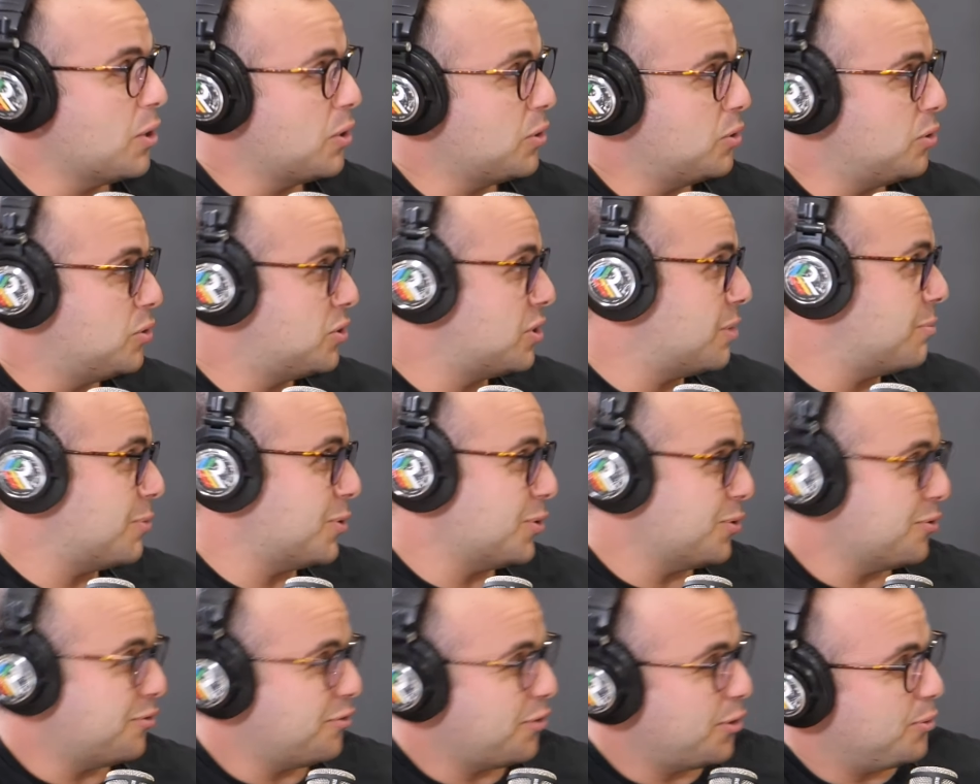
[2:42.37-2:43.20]
you send me
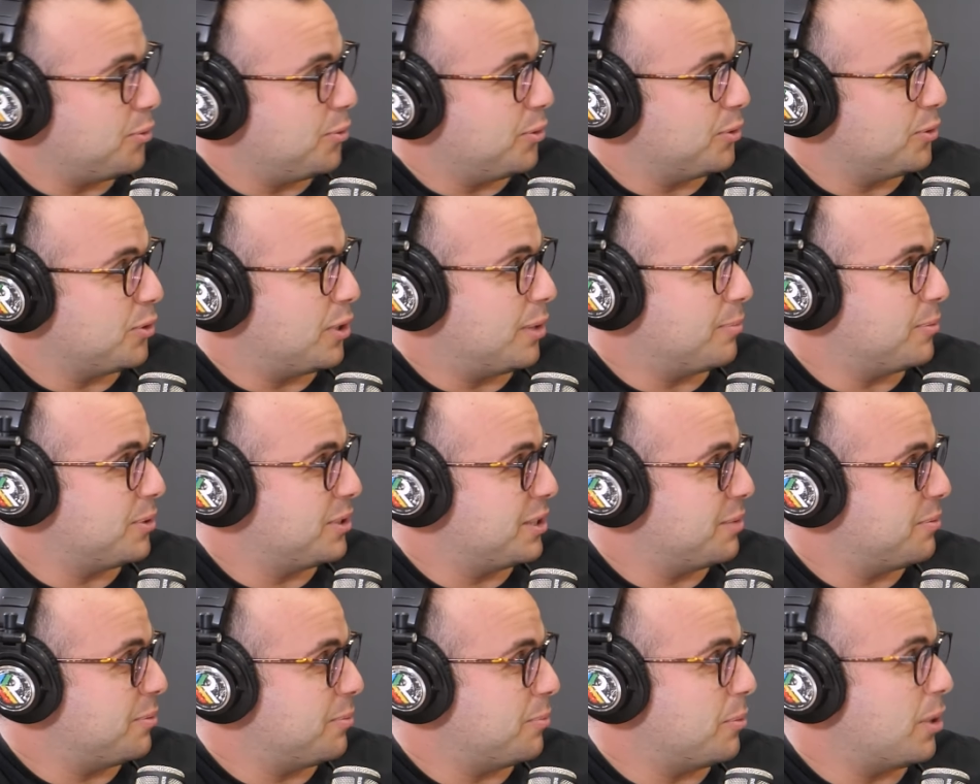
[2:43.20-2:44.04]
on the phone all the time to
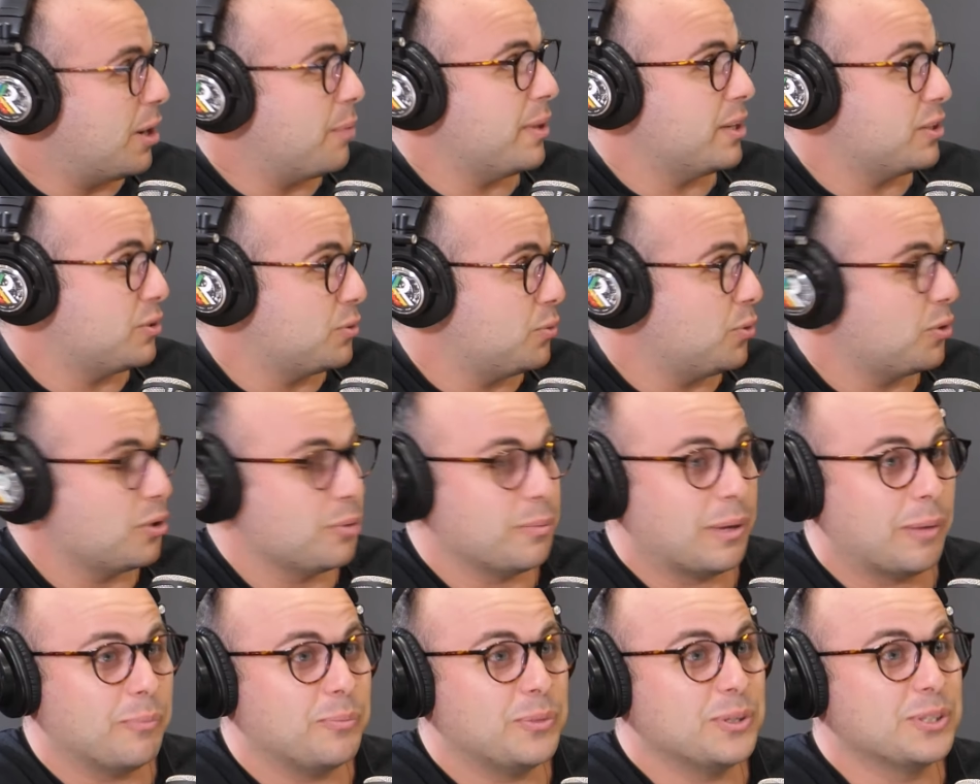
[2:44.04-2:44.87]
some of my mates talking
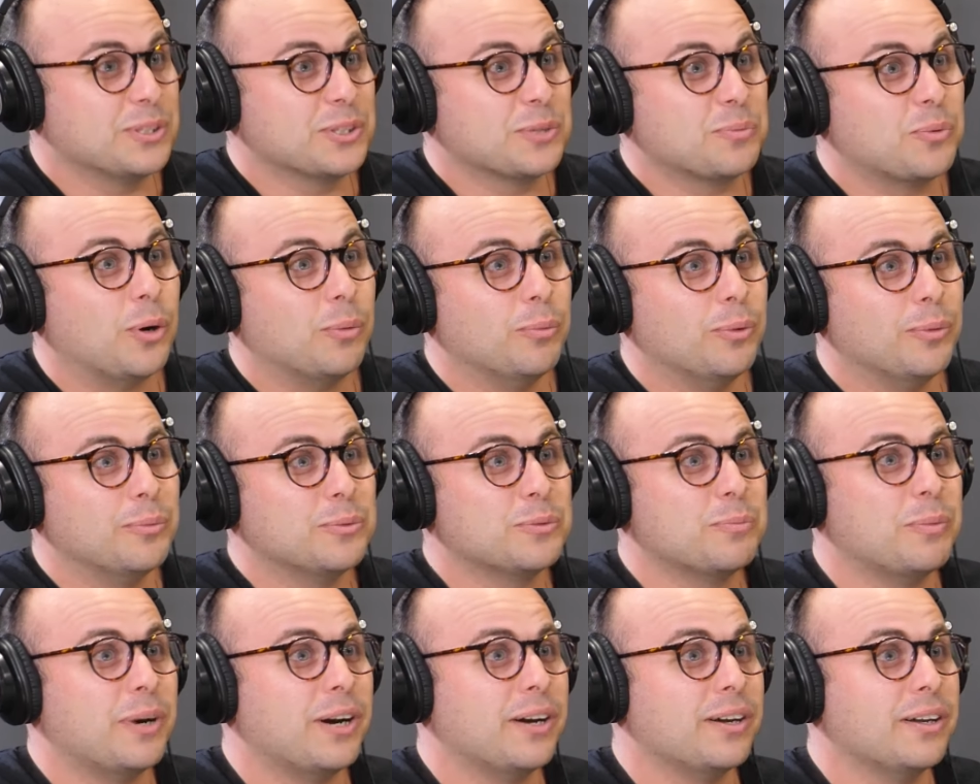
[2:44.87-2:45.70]
about business
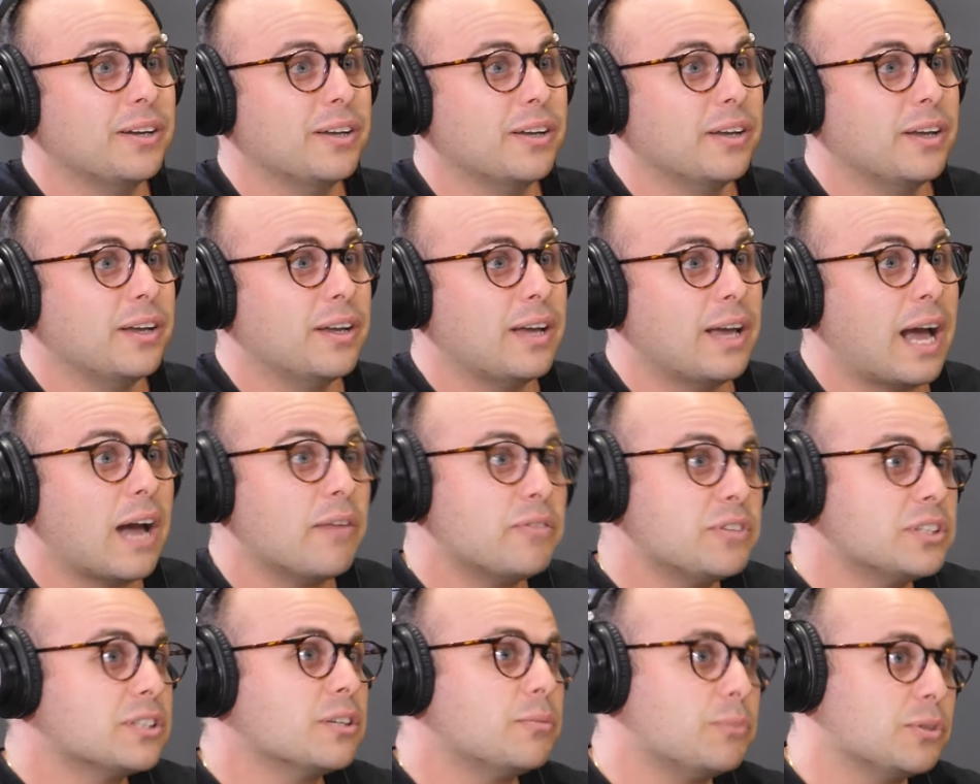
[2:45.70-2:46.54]
problems, but
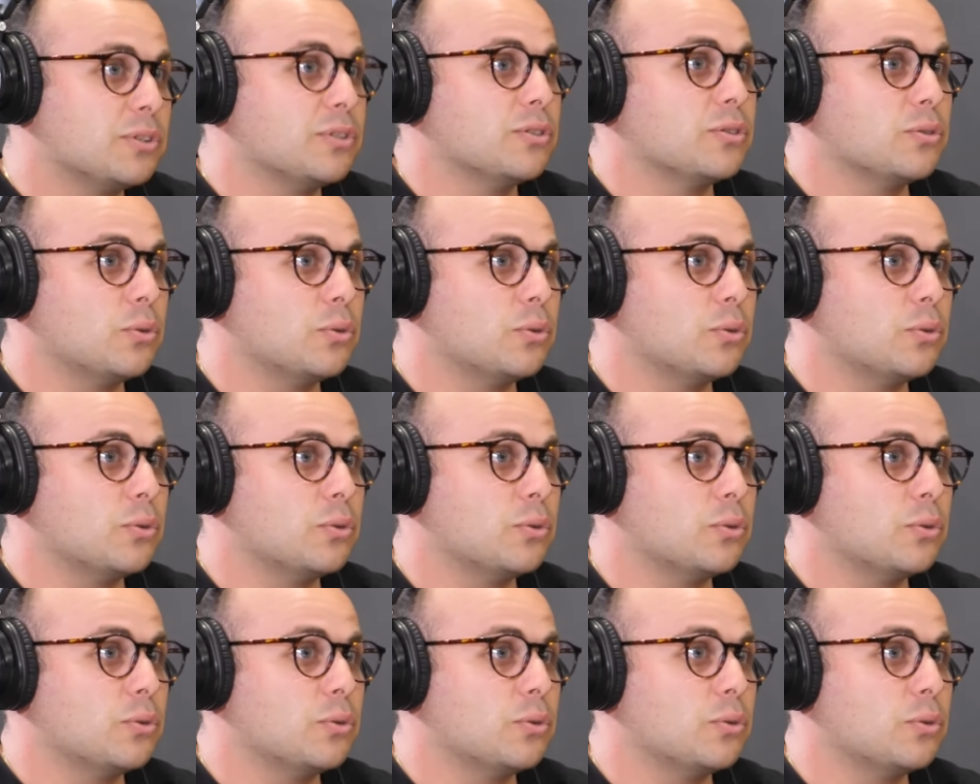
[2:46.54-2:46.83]
having someone to